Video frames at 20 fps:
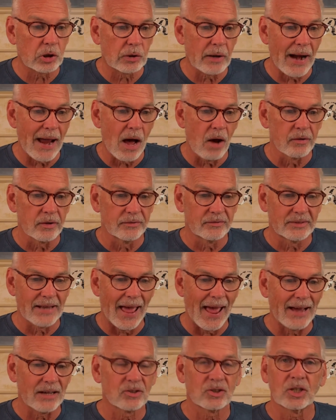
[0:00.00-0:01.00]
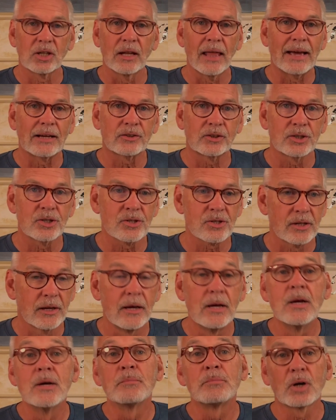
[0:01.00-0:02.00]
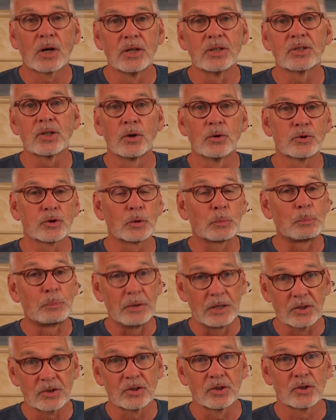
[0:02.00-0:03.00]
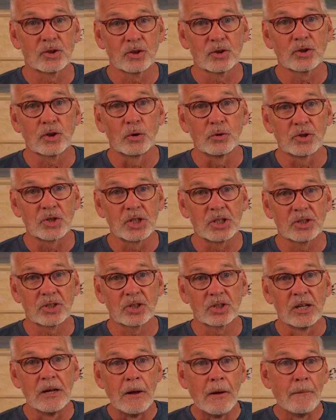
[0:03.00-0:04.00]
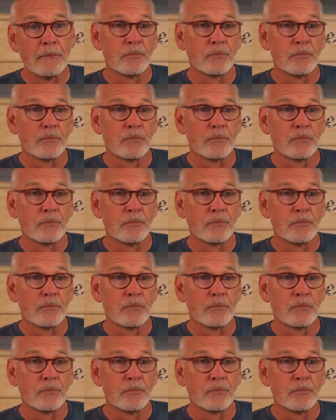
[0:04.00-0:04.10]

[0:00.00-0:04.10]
crowd of tax collectors, because those are business associates.